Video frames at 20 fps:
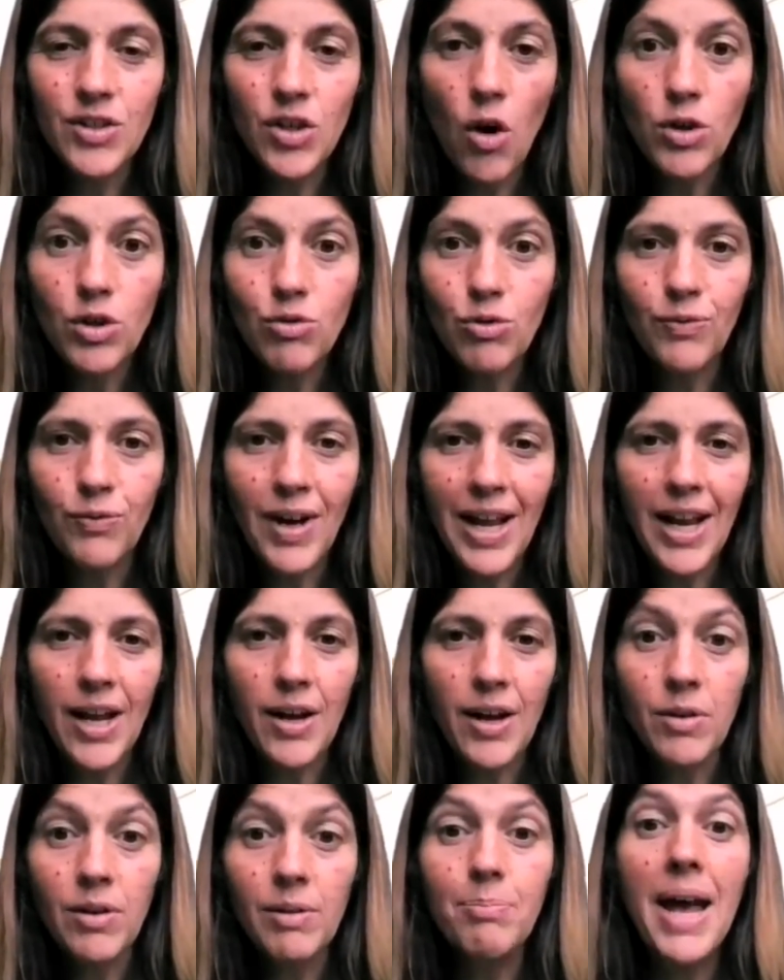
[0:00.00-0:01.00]
doctoral
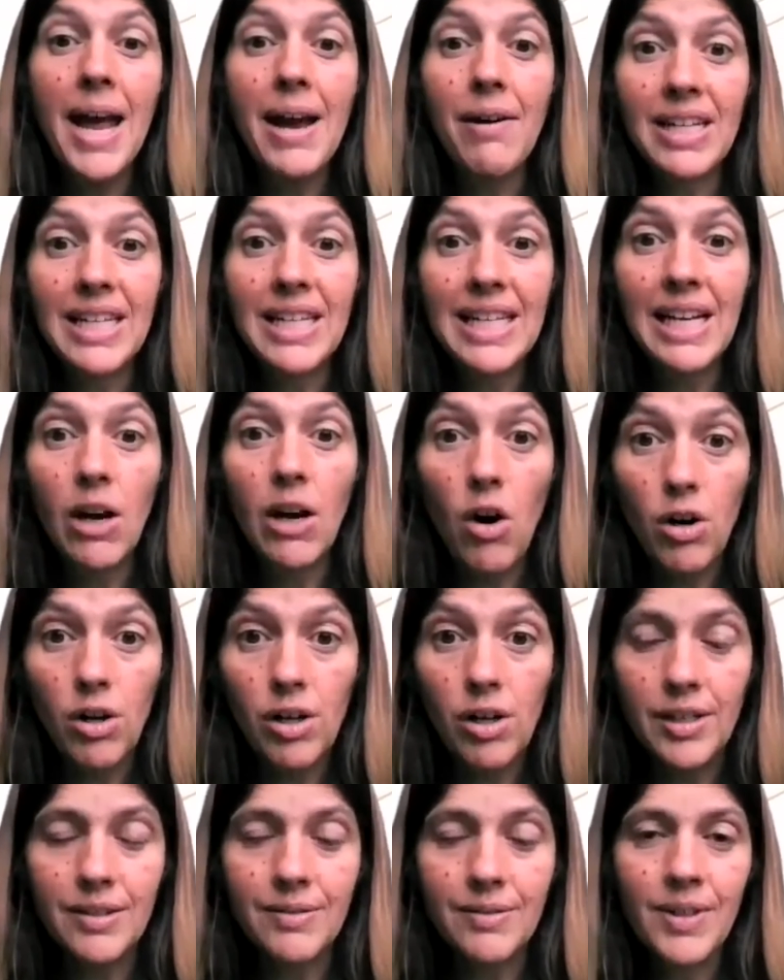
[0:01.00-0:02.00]
fellow, Mary
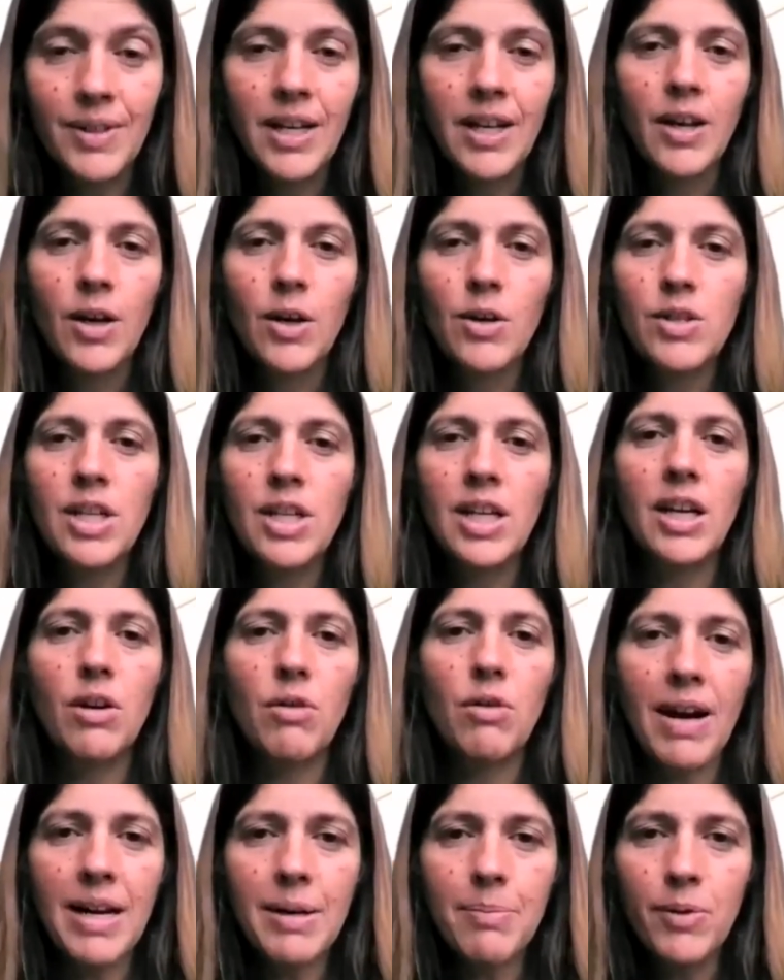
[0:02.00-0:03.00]
Nee Loughlin,
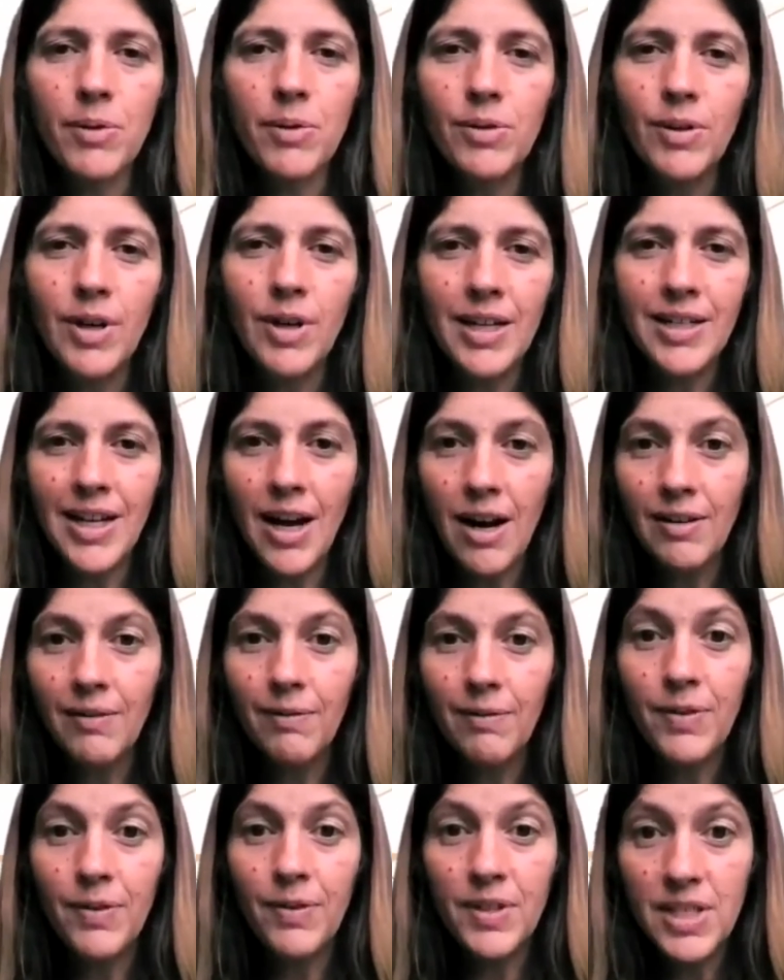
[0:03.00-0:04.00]
who's an incredible
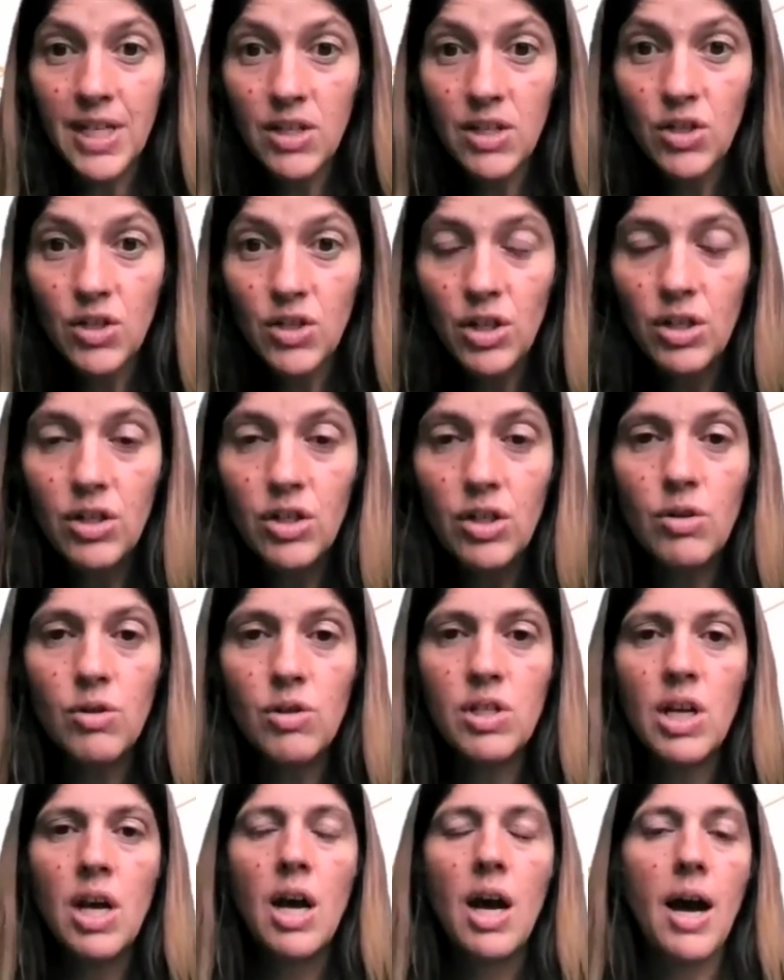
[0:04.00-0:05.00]
young physician
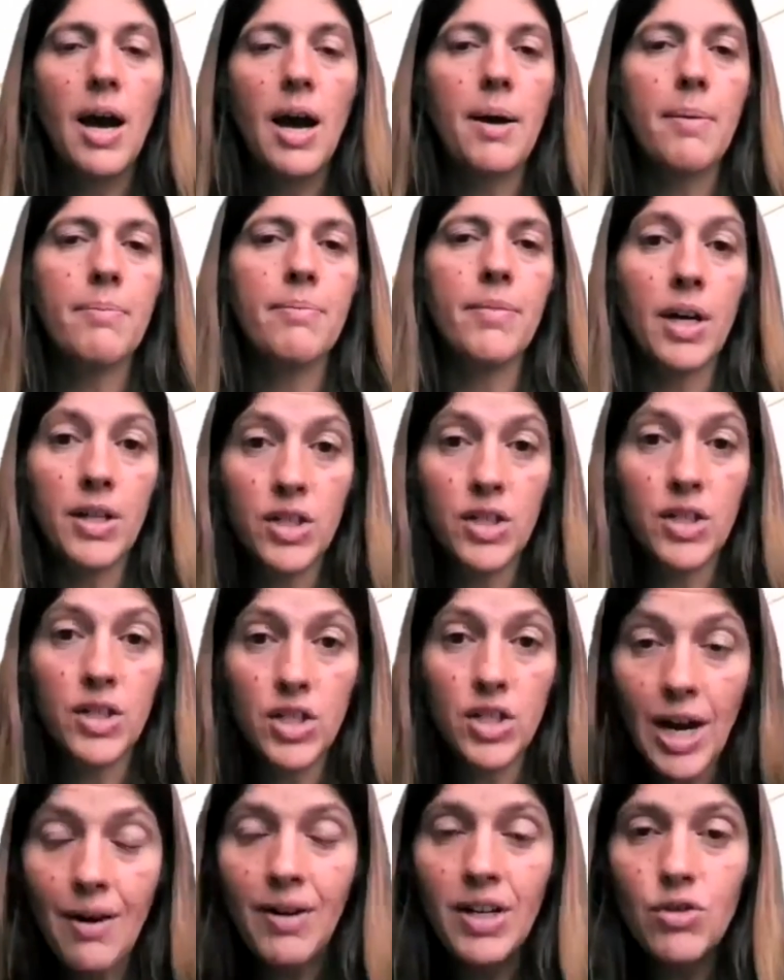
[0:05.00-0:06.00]
who's a
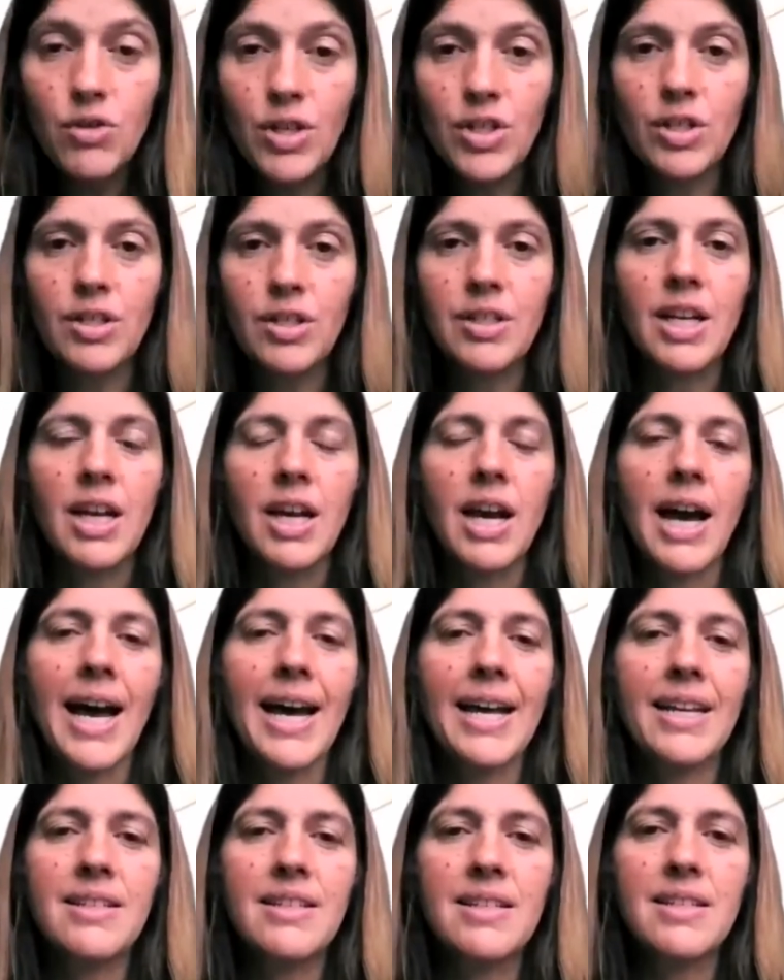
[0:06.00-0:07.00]
geriatrician
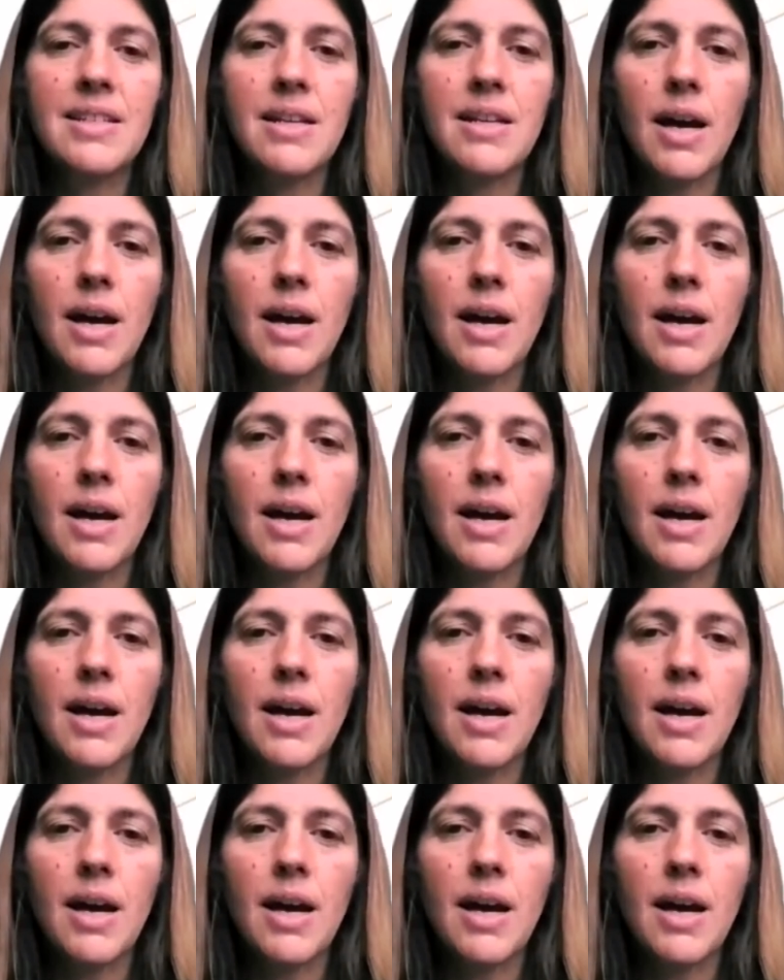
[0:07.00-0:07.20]
and